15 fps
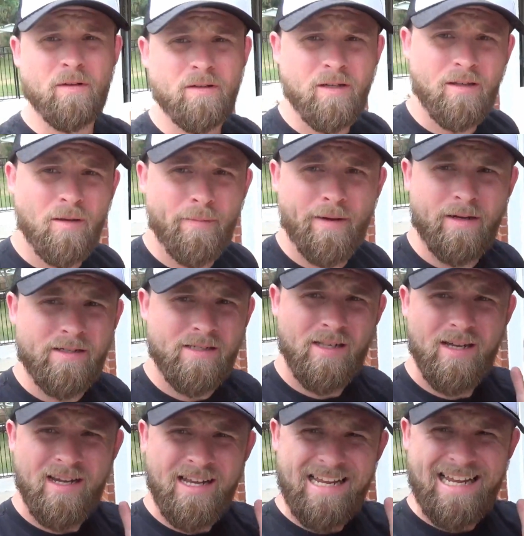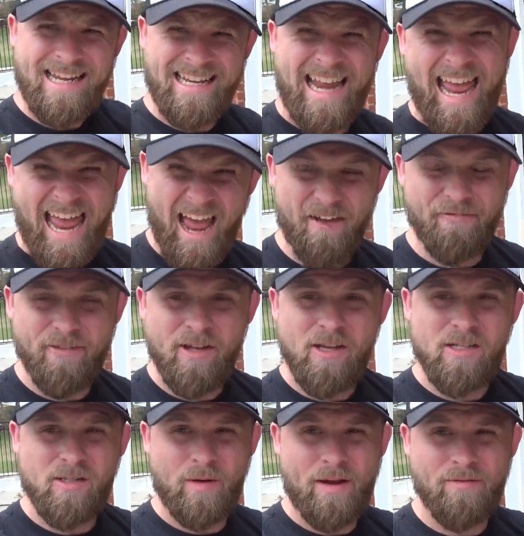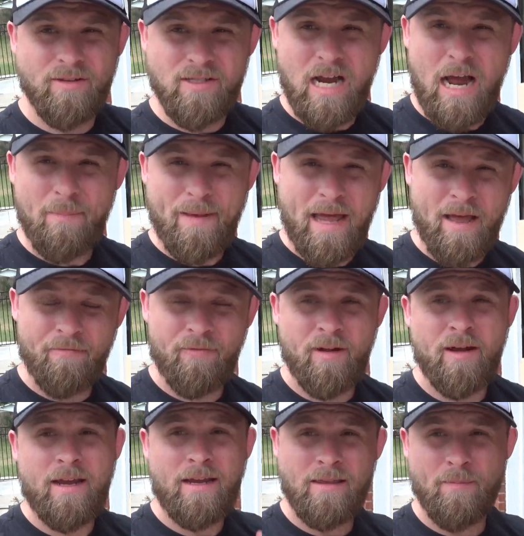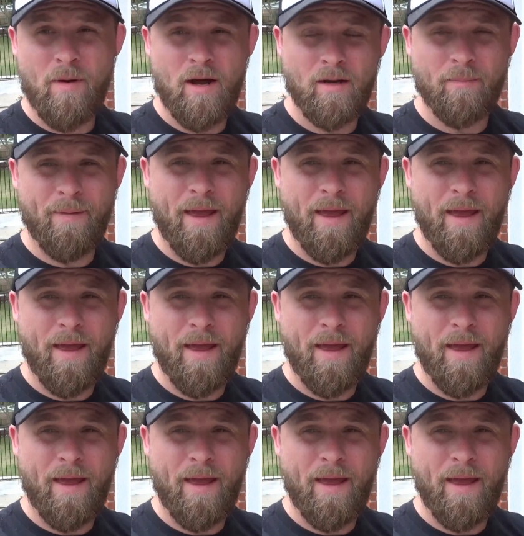I'm gonna cut the box in half. So I have the top half and the bottom